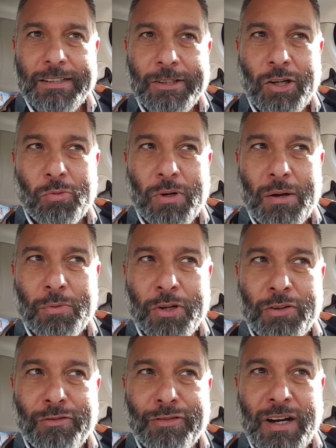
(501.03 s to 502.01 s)
No, what are we
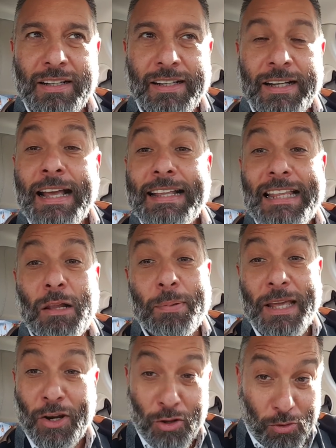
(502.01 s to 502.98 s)
on Friday? There'll
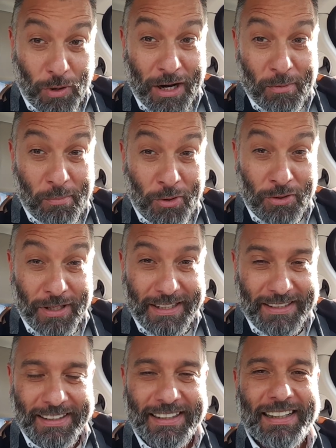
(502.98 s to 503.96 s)
be another one on
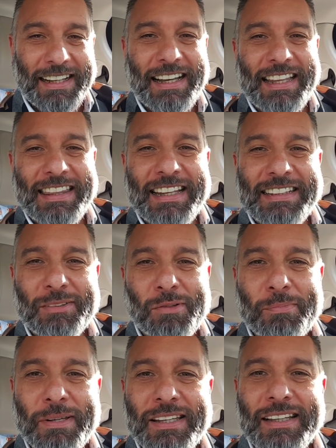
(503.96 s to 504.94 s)
Monday, and then there
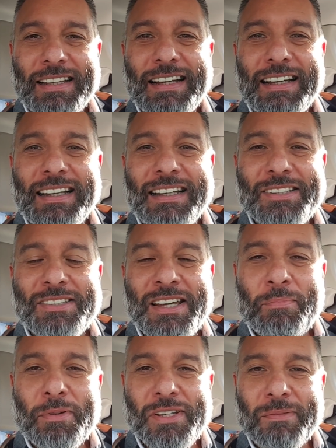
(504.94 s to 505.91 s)
will be a
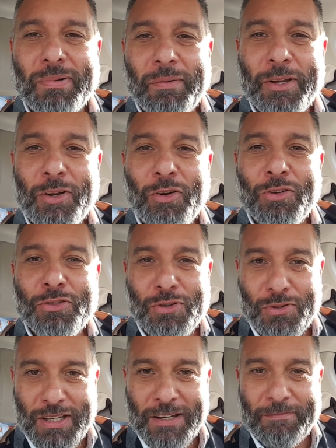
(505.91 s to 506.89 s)
Champions League preview on
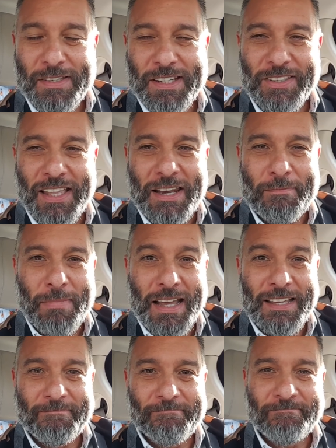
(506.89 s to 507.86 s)
Tuesday. See you then. Bye.